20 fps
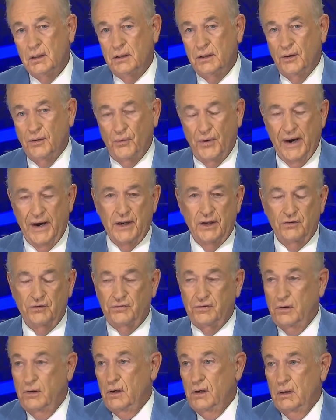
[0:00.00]
Their ratings
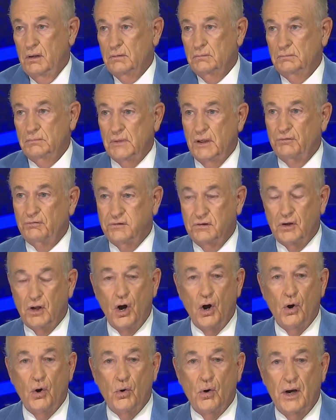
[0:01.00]
are as
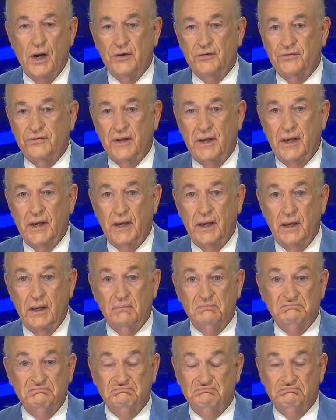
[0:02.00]
low as they
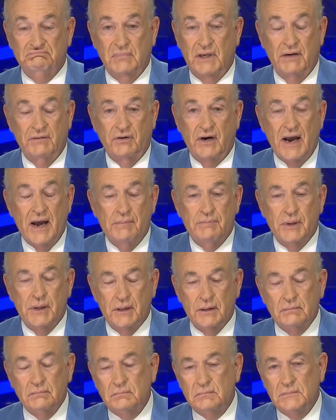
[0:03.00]
ever have
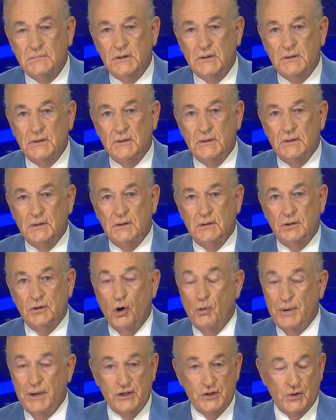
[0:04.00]
been.
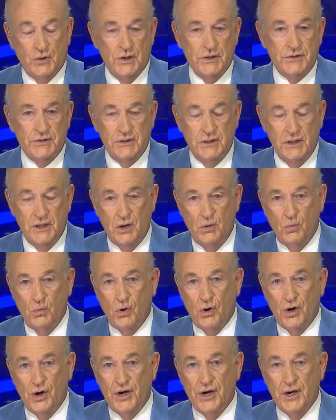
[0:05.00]
Nobody trusts the
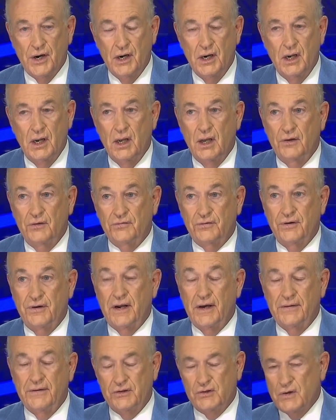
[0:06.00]
network. So
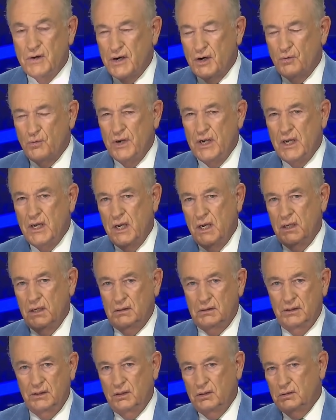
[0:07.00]
now they're trying to regain a
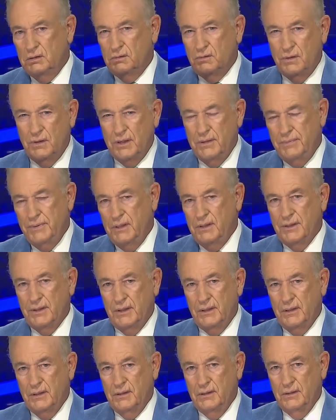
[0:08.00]
little
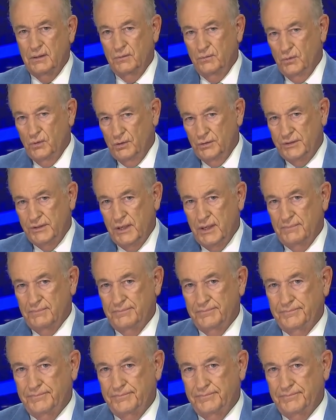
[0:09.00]
credibility. Roll the tape.